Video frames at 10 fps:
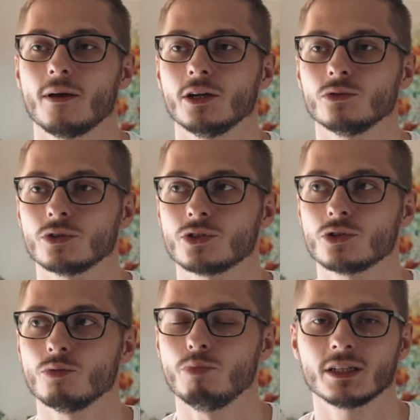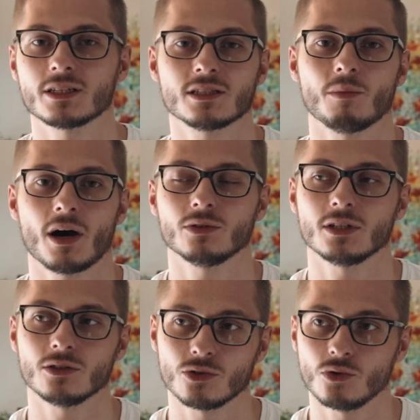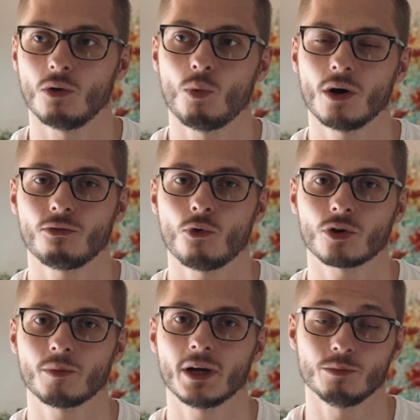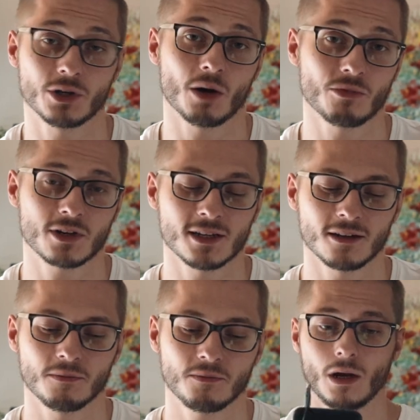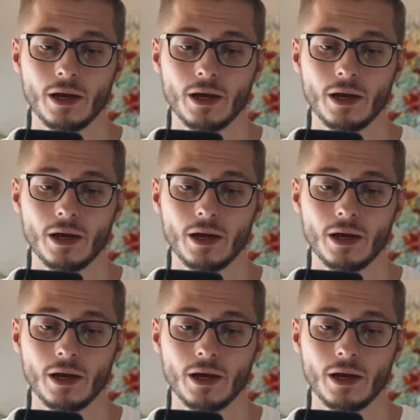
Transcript: in order to balance them out into a one form and become the king.